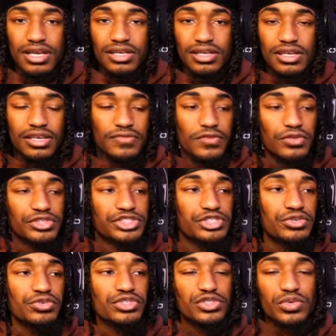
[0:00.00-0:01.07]
If you
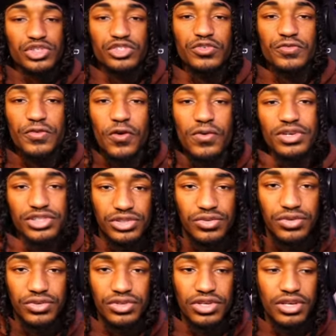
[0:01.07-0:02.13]
choose what you focus
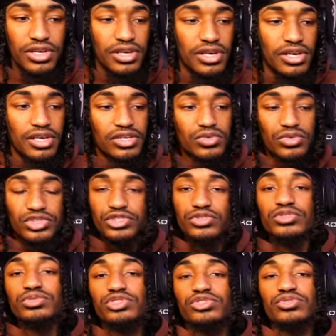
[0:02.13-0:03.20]
on, you choose
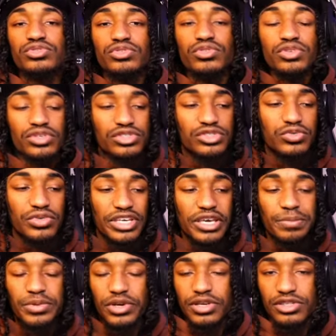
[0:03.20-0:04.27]
what you keep
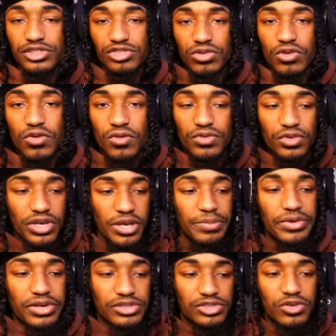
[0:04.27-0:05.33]
your control. You keep your
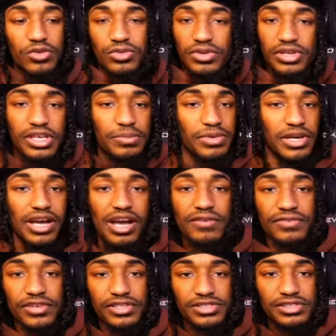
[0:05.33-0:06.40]
control, you can keep your
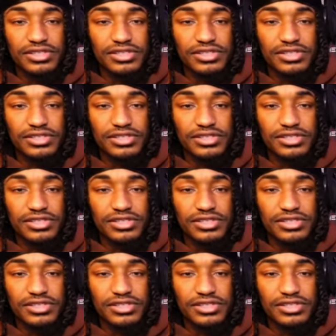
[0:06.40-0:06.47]
confidence.